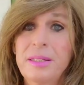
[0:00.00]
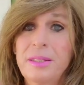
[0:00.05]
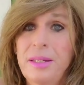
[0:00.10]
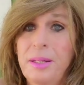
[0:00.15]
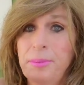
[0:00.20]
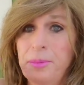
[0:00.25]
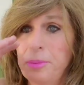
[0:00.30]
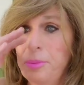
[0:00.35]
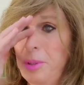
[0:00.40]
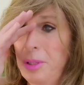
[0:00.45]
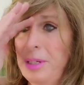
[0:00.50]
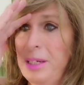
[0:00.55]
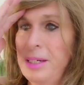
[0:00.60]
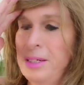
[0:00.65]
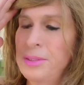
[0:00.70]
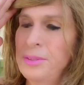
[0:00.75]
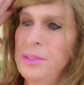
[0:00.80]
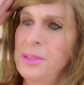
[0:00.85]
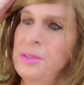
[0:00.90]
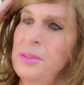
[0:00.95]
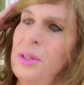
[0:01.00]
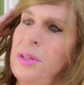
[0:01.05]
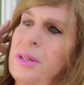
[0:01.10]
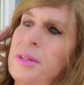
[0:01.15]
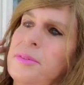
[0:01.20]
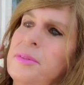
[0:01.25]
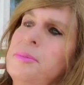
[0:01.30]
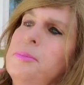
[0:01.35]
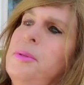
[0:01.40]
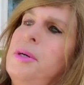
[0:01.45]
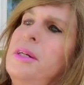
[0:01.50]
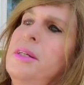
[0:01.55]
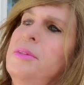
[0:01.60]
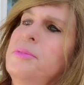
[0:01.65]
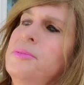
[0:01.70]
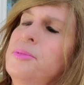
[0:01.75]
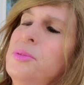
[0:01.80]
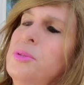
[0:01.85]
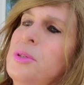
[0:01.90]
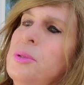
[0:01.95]
Number one, I don't, don't have the
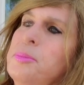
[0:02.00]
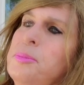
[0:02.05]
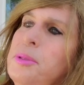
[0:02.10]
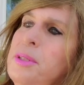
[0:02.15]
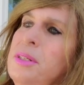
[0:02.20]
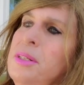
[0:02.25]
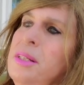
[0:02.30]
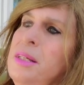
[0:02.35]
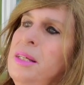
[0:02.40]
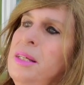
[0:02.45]
money for it, but